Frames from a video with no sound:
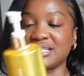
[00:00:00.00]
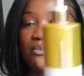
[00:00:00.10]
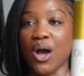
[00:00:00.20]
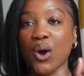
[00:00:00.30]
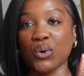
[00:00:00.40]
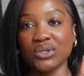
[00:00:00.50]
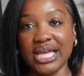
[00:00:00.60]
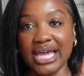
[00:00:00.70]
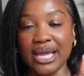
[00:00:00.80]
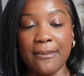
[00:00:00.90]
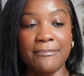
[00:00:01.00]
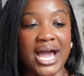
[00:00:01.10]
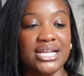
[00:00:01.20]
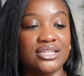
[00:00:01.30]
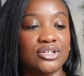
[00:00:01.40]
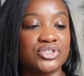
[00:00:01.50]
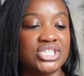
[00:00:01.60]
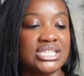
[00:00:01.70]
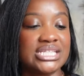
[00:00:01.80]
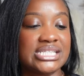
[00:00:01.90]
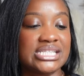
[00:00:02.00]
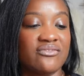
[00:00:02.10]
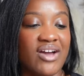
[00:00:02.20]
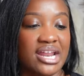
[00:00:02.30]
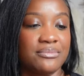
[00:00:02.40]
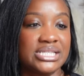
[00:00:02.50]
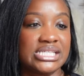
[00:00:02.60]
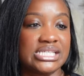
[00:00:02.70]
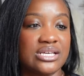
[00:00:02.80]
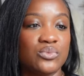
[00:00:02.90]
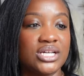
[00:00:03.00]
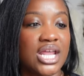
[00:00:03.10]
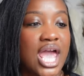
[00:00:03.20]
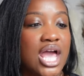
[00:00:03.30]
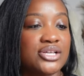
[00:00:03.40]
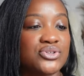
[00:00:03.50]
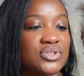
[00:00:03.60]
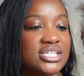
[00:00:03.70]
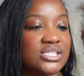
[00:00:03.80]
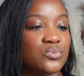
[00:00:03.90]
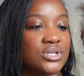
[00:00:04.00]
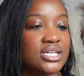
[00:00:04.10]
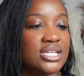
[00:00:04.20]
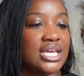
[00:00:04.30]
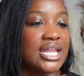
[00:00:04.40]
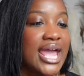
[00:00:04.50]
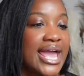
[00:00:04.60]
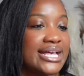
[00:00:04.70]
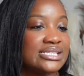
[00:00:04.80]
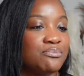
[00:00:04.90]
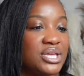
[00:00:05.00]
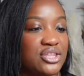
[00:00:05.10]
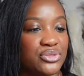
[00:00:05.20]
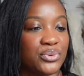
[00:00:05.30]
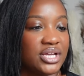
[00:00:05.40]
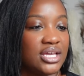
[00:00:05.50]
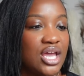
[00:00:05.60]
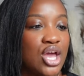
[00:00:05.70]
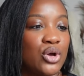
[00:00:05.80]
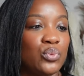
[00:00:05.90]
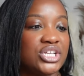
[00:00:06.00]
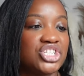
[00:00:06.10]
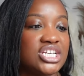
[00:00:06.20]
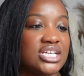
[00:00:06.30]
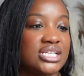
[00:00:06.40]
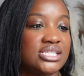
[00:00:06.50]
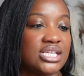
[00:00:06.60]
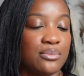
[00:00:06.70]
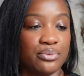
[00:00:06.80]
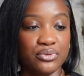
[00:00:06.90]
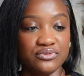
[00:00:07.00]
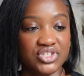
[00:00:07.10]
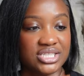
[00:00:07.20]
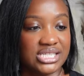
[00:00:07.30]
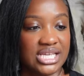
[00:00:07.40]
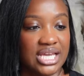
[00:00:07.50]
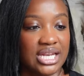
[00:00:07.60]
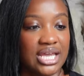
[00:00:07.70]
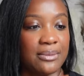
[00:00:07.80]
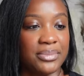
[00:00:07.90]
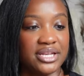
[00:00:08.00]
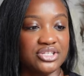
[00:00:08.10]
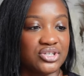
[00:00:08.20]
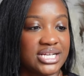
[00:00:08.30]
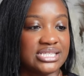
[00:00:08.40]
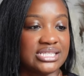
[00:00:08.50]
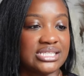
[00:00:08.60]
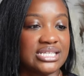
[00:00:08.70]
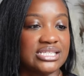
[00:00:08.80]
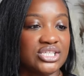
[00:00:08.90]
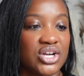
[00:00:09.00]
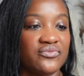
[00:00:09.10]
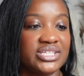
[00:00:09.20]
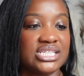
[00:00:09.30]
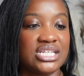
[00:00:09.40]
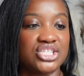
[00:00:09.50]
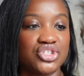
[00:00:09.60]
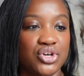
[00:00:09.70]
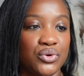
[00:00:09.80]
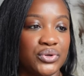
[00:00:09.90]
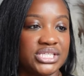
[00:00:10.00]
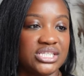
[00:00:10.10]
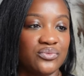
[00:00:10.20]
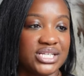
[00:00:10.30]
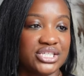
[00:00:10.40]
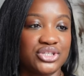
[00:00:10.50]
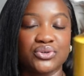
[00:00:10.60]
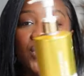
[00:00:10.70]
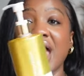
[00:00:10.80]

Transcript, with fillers: my Olay body lotion. This is the vitamin C one. So this one, it has B3, which is improves your skin. It penetrates the skin surface and it's no greasy residue.